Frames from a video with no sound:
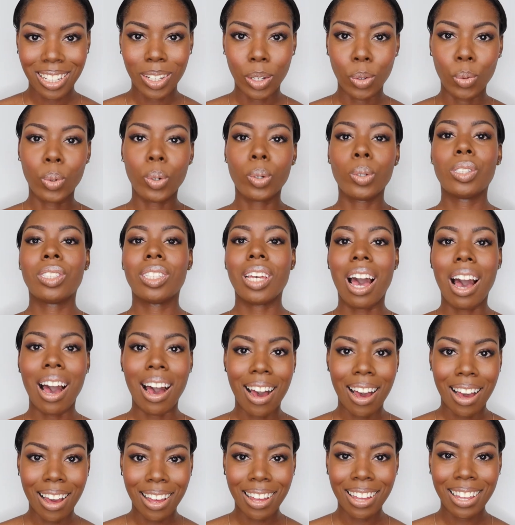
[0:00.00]

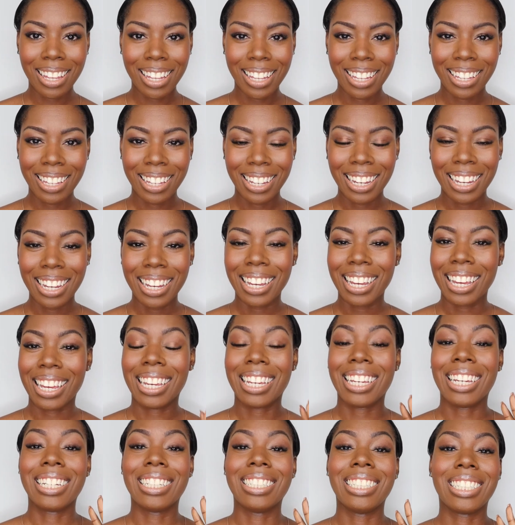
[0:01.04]
woosah
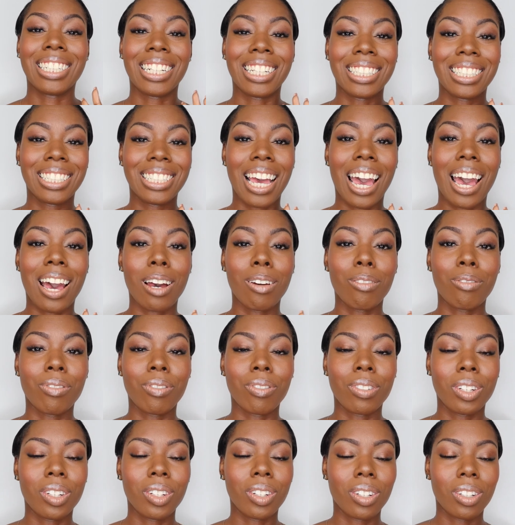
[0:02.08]
and just have
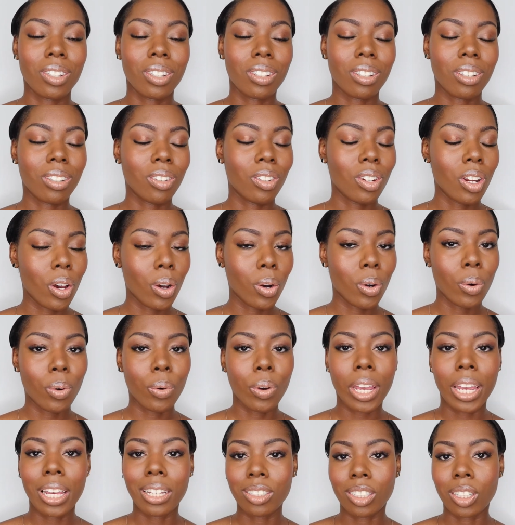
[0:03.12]

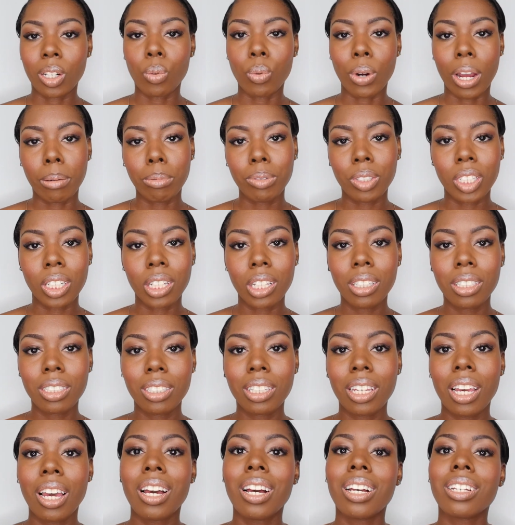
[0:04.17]
no interruptions.